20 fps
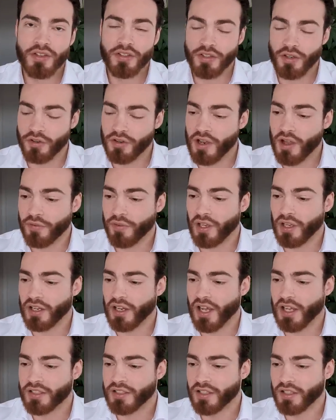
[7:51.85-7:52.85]
So
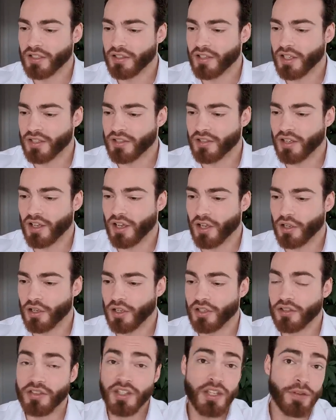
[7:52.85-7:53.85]
nothing that does a
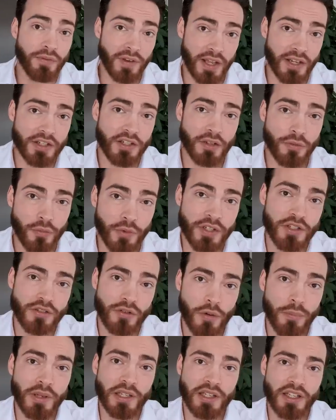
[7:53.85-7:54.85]
knee flexion,
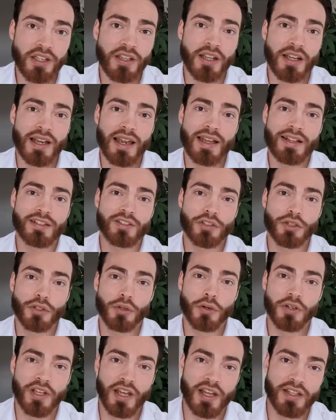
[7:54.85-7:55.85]
which completely neglects the
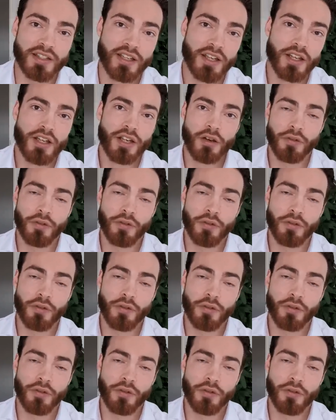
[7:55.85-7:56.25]
short head